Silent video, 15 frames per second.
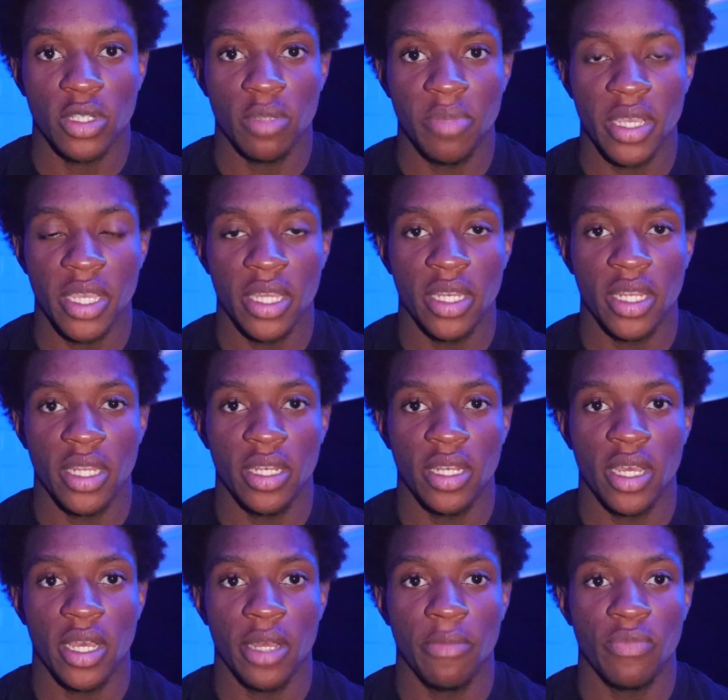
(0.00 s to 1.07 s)
being in
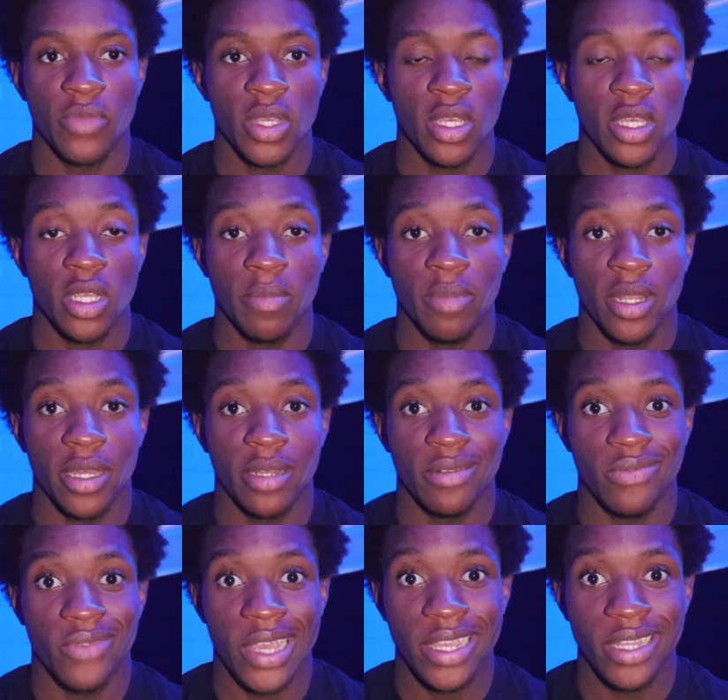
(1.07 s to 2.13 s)
your blood and
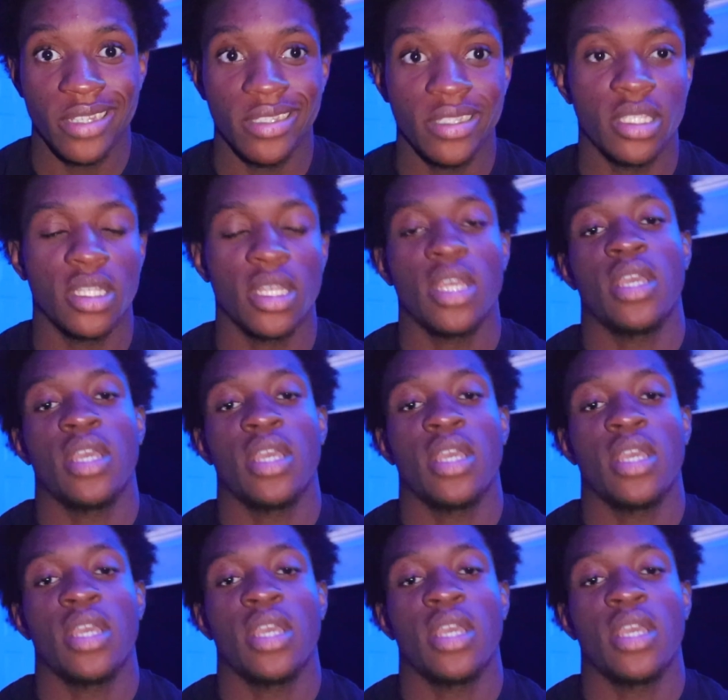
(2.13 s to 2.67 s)
veins,